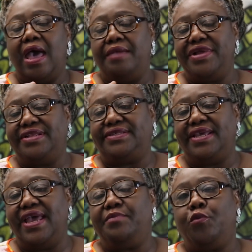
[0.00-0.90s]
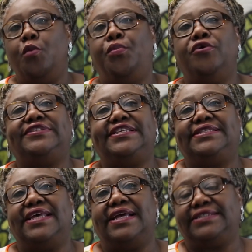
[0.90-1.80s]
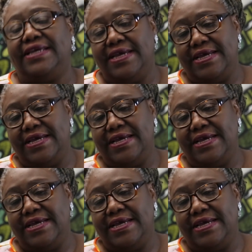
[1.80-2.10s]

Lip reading: Hamid Zayed proposes that